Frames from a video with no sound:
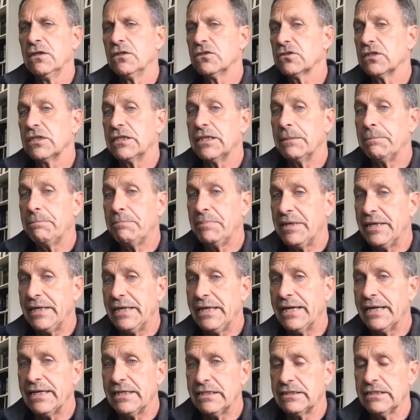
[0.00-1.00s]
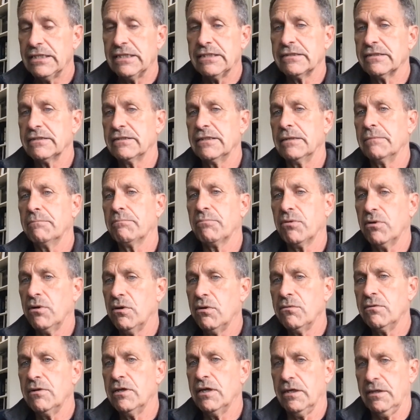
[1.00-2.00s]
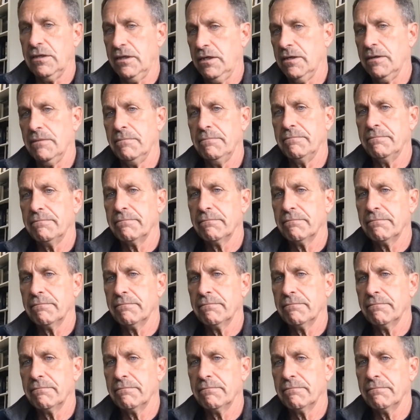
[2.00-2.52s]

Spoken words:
So I did PA testing prone on him.